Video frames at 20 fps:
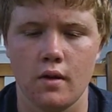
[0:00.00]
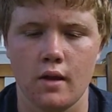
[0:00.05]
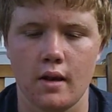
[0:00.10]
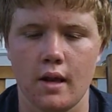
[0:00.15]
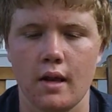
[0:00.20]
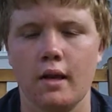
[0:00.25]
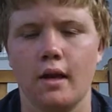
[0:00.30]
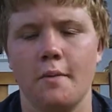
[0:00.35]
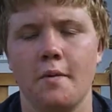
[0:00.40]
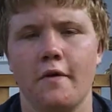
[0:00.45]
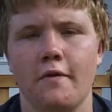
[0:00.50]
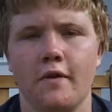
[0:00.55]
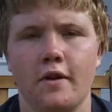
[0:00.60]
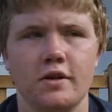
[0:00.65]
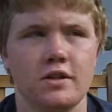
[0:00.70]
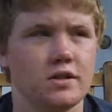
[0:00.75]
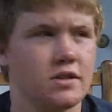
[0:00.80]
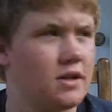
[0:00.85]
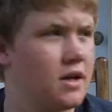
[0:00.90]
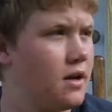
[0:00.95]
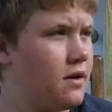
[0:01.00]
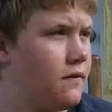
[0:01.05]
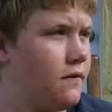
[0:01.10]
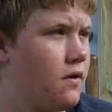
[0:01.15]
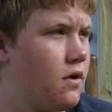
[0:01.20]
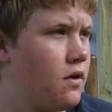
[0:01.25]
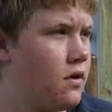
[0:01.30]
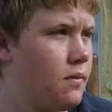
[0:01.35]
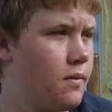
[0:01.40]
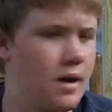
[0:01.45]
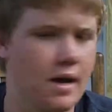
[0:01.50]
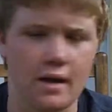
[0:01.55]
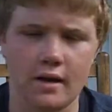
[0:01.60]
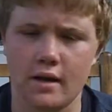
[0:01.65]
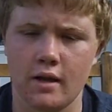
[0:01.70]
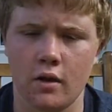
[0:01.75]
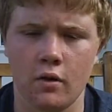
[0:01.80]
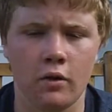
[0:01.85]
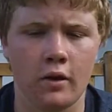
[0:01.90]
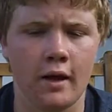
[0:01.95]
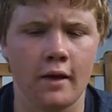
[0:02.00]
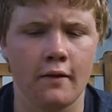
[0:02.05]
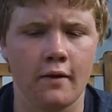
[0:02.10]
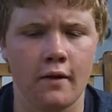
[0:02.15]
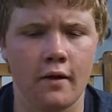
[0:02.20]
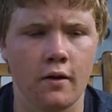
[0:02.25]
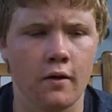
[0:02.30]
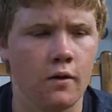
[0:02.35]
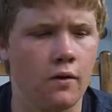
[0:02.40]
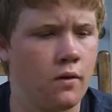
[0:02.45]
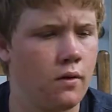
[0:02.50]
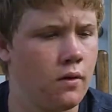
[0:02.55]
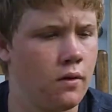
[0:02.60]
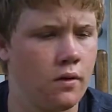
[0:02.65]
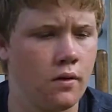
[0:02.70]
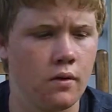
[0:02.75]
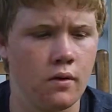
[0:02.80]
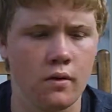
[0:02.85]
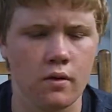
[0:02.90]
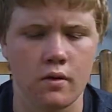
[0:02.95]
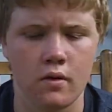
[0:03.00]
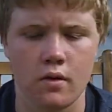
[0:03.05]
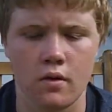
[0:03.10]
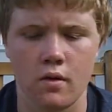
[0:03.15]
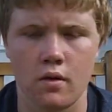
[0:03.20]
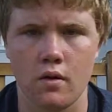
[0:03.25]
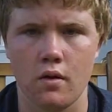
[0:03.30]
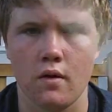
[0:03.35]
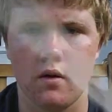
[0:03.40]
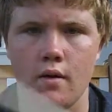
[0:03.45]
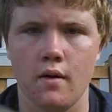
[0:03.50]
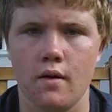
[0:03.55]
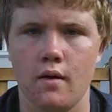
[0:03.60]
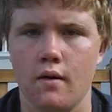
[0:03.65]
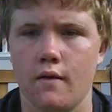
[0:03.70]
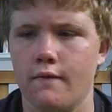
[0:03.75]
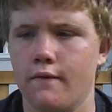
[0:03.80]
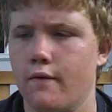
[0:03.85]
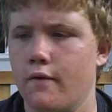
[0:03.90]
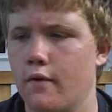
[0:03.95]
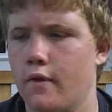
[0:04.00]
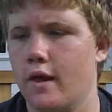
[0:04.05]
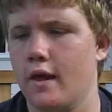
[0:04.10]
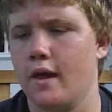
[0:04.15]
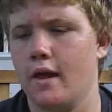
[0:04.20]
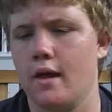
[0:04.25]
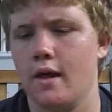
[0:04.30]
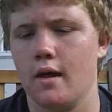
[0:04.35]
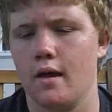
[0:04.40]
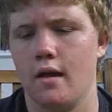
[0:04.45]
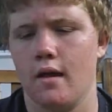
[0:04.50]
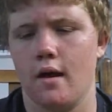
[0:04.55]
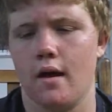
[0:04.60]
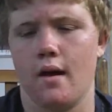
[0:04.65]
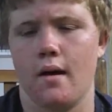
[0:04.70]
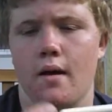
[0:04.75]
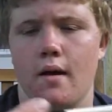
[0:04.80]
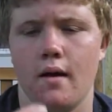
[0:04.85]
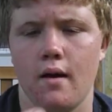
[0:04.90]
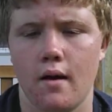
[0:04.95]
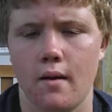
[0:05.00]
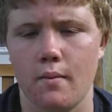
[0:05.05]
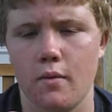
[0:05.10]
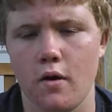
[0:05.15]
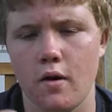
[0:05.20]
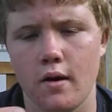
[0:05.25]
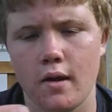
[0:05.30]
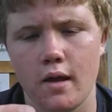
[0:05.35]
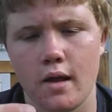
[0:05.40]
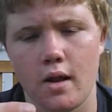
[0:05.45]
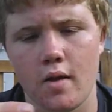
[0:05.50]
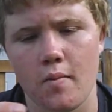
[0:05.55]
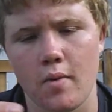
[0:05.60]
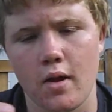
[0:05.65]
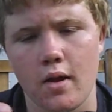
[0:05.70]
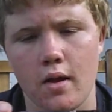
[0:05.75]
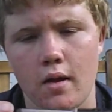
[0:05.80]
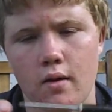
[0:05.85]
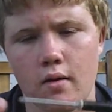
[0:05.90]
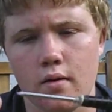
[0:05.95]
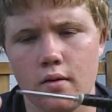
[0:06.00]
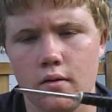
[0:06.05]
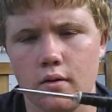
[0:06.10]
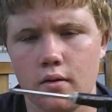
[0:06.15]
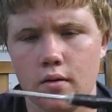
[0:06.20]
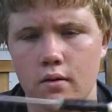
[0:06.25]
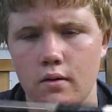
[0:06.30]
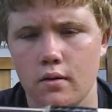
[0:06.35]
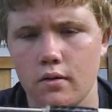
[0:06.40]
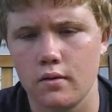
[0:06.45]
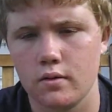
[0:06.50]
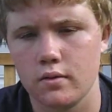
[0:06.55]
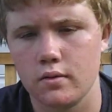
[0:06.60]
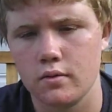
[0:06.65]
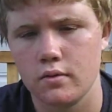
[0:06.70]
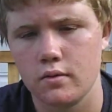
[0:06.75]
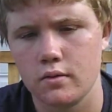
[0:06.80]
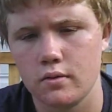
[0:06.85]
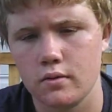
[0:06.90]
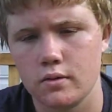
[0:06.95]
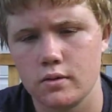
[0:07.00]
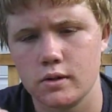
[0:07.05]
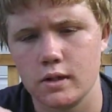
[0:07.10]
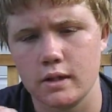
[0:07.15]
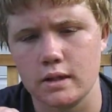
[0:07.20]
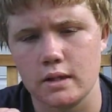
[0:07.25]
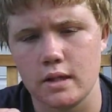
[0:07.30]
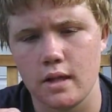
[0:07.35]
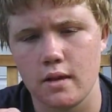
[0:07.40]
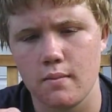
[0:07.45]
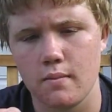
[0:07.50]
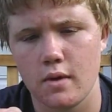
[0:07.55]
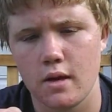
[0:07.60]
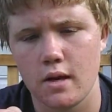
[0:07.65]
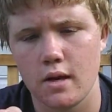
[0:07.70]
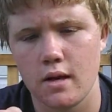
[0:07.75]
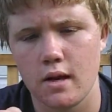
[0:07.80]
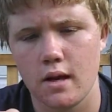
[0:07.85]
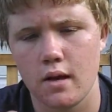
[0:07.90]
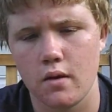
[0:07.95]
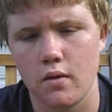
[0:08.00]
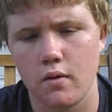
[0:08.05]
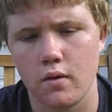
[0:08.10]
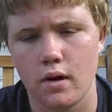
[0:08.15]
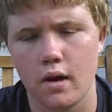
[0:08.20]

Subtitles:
And I like my fletchings kind of farther back to equal out the arrow. For the head, broadhead, I made 16-penny nail.